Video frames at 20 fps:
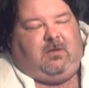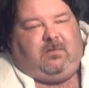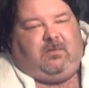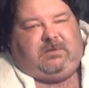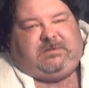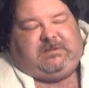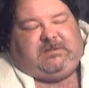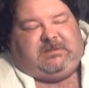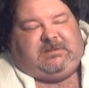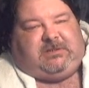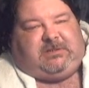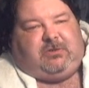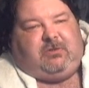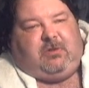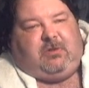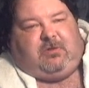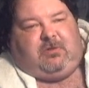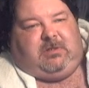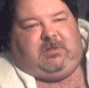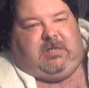which is
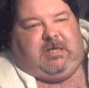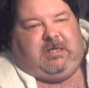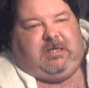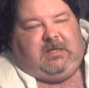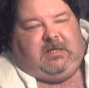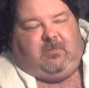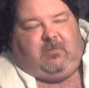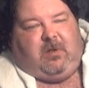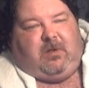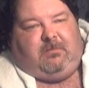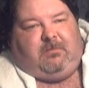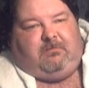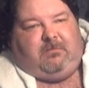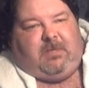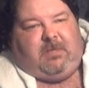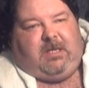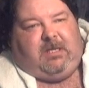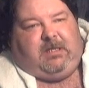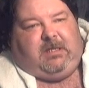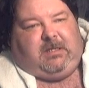281
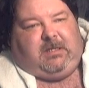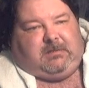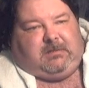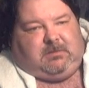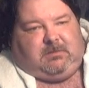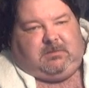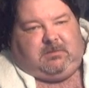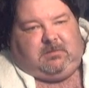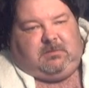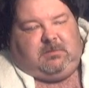million,